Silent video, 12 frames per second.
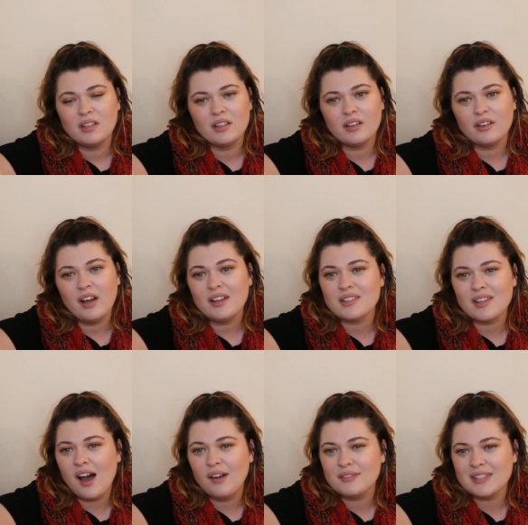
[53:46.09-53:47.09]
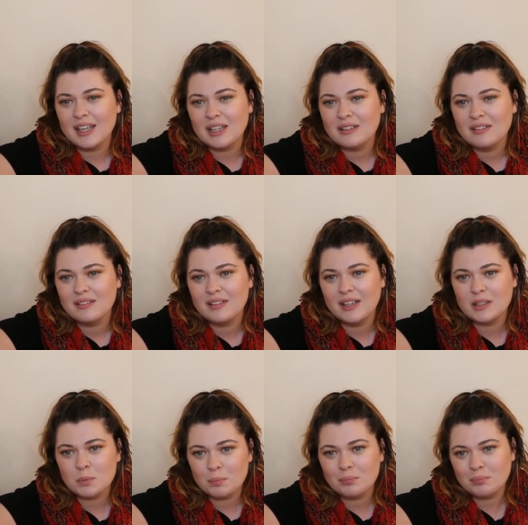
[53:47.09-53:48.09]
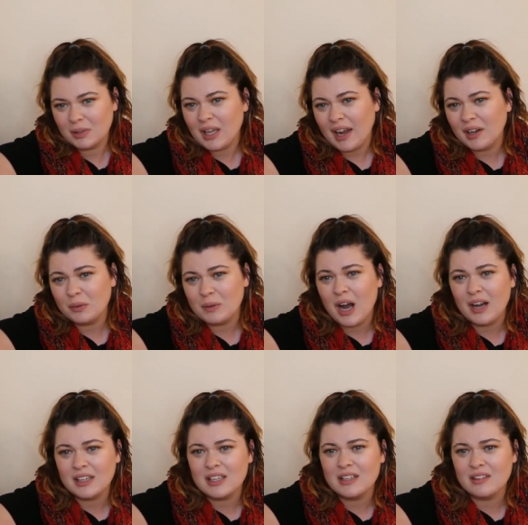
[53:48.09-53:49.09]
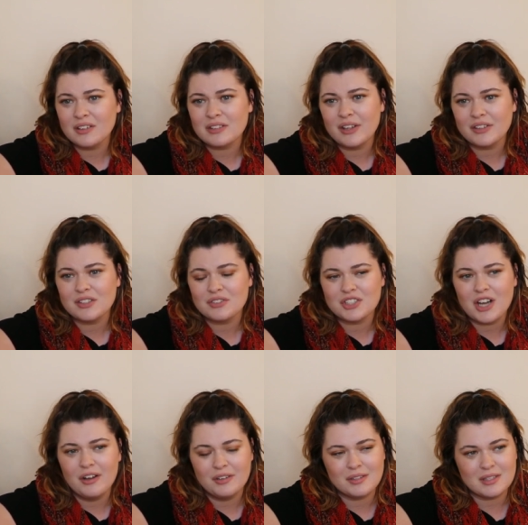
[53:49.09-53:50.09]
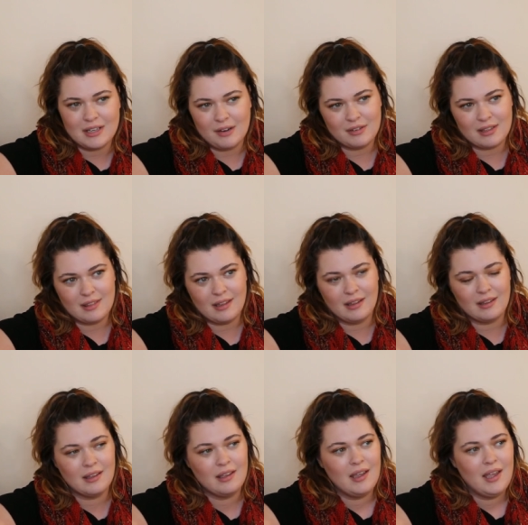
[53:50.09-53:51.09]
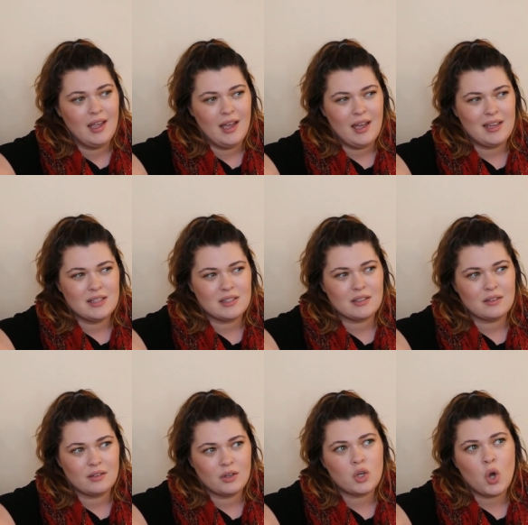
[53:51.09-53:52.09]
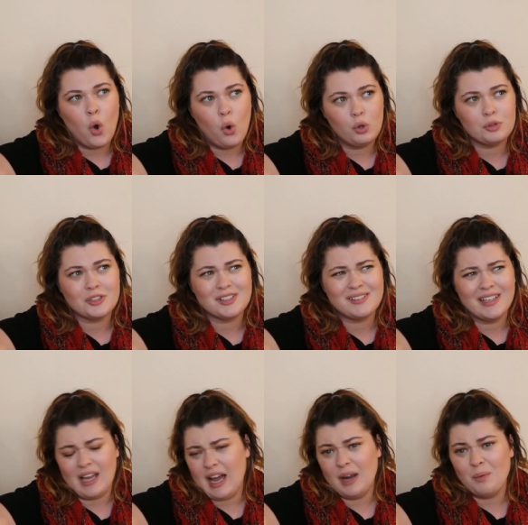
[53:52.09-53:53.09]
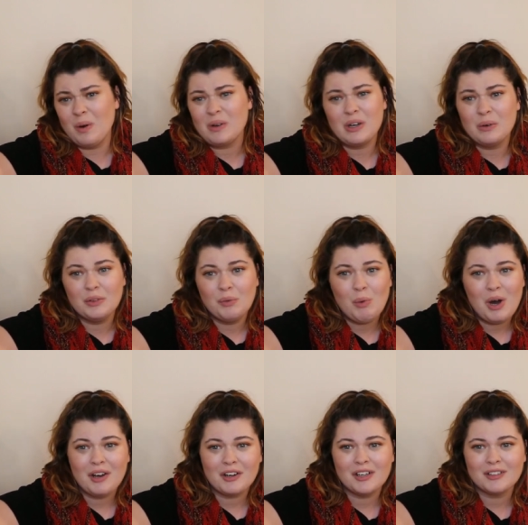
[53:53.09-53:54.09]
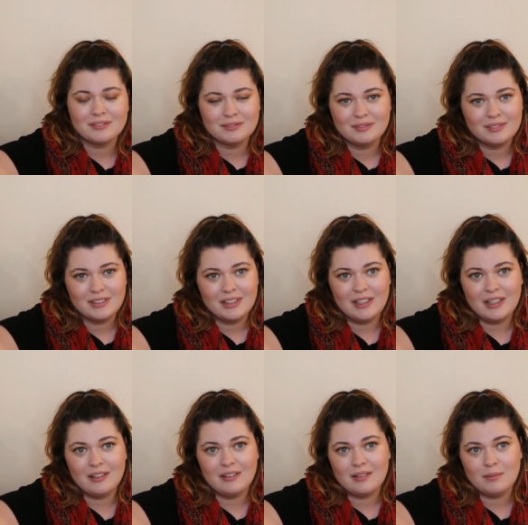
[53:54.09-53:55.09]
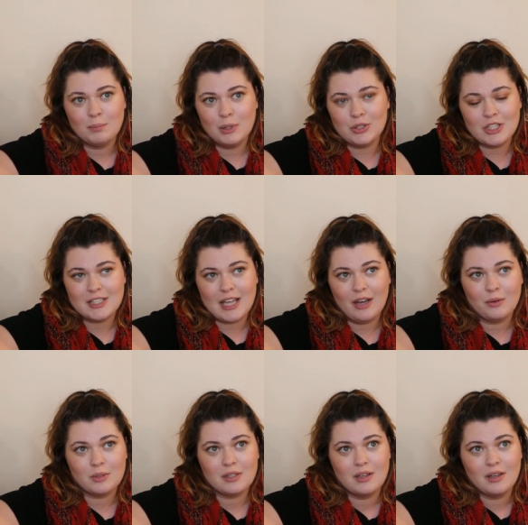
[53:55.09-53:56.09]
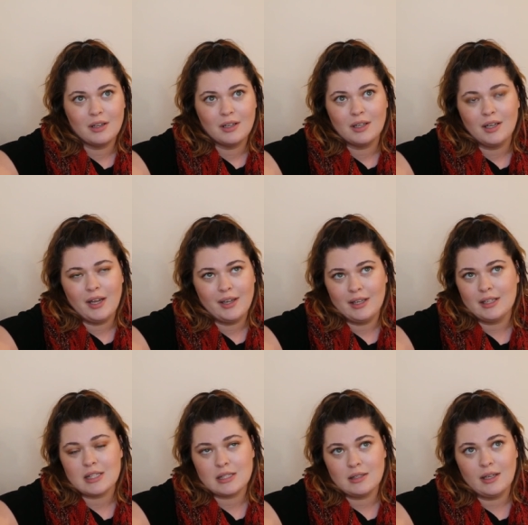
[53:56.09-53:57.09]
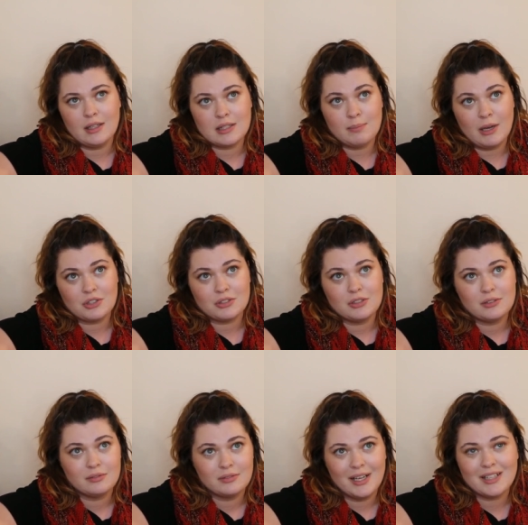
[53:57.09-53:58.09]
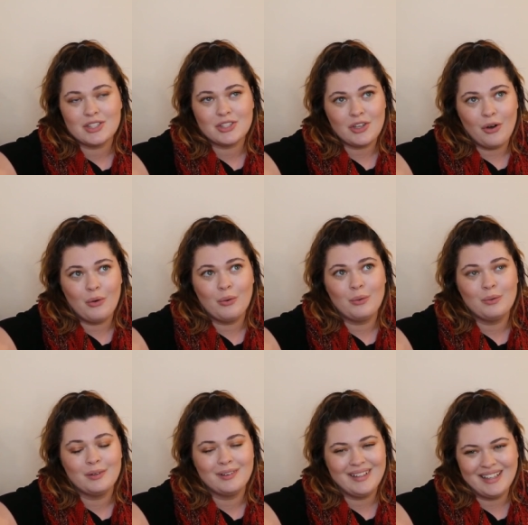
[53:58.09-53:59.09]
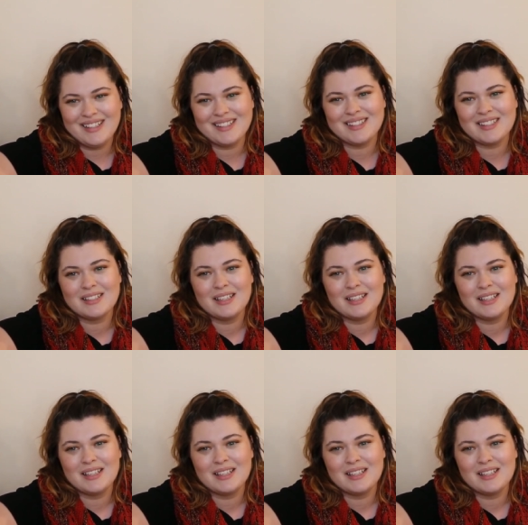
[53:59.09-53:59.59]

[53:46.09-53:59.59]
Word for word: not soft sand, it's kind of rocky, there's lots of shells and everything, and it's colder. Like, I won't go in the water in Puget Sound. It's special. It's so nice.